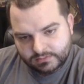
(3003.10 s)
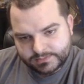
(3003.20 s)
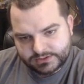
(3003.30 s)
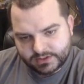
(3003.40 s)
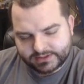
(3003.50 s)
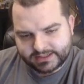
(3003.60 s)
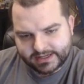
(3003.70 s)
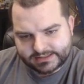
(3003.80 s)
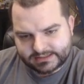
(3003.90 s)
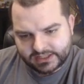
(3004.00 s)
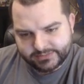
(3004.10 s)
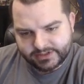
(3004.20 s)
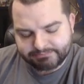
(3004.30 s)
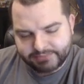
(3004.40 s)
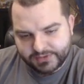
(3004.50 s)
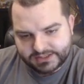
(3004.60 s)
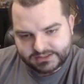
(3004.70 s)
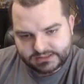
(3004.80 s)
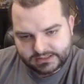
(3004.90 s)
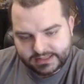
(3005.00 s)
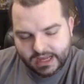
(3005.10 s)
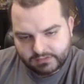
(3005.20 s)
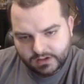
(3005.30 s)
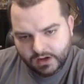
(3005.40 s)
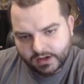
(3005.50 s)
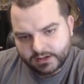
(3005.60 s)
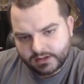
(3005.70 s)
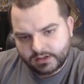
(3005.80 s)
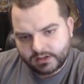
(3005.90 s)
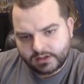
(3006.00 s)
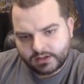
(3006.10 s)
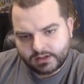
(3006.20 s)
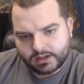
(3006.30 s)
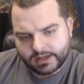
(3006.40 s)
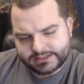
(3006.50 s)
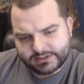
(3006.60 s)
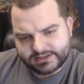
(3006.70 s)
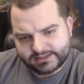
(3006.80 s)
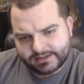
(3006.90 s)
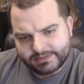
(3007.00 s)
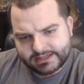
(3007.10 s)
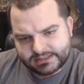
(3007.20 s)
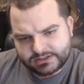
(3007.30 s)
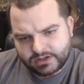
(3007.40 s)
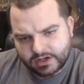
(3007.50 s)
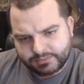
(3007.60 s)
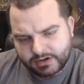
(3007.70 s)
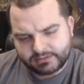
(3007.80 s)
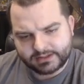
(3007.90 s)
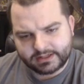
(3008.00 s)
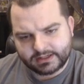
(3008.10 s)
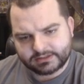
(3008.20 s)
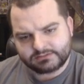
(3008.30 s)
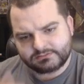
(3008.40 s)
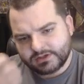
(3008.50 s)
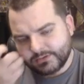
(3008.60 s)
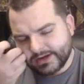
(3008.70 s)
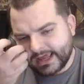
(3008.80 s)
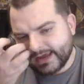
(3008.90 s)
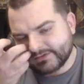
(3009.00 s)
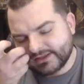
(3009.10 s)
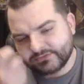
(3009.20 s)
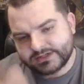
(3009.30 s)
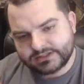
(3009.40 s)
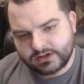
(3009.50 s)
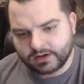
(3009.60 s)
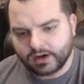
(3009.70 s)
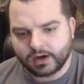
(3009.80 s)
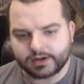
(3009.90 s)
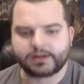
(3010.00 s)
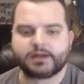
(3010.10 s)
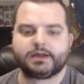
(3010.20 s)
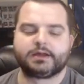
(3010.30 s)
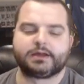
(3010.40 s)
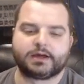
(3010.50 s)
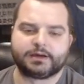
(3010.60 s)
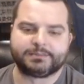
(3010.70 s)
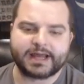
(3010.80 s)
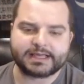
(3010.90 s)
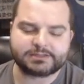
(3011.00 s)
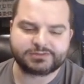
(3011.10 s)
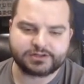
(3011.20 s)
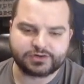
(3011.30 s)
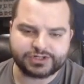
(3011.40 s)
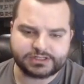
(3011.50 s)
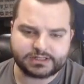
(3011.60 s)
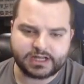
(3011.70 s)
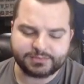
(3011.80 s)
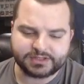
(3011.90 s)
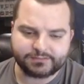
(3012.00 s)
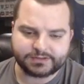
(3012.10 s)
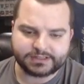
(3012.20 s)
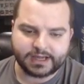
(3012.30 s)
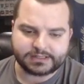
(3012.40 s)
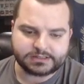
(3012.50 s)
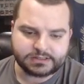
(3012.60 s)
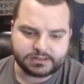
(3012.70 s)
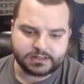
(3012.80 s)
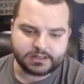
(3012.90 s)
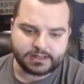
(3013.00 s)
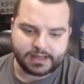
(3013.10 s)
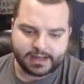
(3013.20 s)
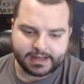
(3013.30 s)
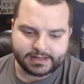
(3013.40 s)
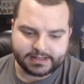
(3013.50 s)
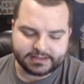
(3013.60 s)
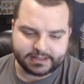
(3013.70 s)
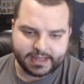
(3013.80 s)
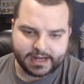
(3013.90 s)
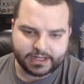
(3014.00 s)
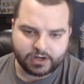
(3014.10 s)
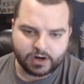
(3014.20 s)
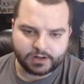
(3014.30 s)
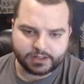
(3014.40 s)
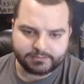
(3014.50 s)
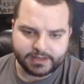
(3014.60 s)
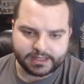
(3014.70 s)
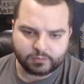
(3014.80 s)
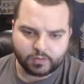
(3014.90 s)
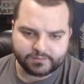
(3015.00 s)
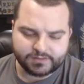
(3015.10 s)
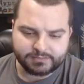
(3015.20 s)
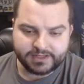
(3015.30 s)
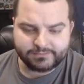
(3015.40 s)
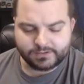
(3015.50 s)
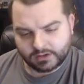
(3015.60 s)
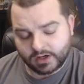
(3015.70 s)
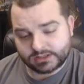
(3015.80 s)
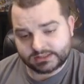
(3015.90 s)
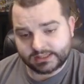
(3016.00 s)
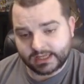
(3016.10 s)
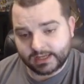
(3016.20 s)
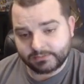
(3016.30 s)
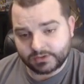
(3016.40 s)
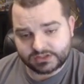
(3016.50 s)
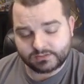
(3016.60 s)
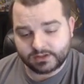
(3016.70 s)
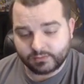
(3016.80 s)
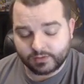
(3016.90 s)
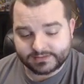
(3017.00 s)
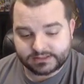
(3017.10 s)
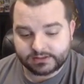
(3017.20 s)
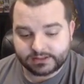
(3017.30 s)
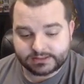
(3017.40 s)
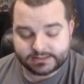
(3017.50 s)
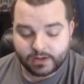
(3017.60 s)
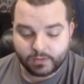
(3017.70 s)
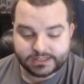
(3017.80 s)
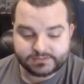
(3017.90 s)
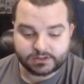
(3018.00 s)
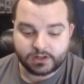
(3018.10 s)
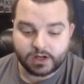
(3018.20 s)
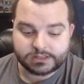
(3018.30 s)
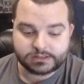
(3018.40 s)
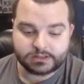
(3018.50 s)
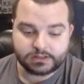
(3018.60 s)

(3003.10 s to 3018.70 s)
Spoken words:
So I think it gets a little bit of bonus in that regard. So I think that makes this card probably like a 2.5 to 3-star card. It has some synergies in a couple different decks. And I think gaining guard could make it one of the beefier guards in the game, or just one of the more resilient stat-wise for the cost.